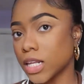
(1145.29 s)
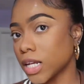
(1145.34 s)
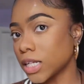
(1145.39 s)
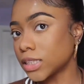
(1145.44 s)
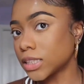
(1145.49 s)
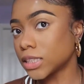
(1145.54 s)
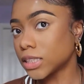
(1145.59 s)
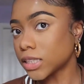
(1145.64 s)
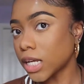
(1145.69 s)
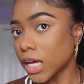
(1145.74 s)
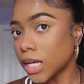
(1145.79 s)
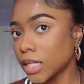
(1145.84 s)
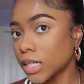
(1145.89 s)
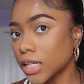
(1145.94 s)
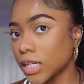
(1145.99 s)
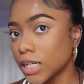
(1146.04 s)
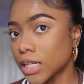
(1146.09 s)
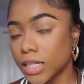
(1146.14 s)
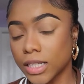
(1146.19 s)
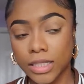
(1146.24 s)
that's set
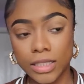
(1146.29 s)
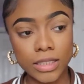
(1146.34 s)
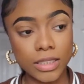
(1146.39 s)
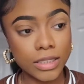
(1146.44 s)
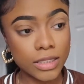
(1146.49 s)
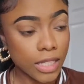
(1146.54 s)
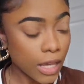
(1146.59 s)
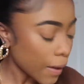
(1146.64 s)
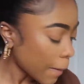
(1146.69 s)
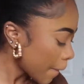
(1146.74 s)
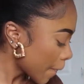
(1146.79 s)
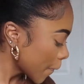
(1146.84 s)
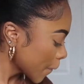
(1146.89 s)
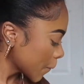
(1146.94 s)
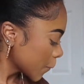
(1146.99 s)
is set.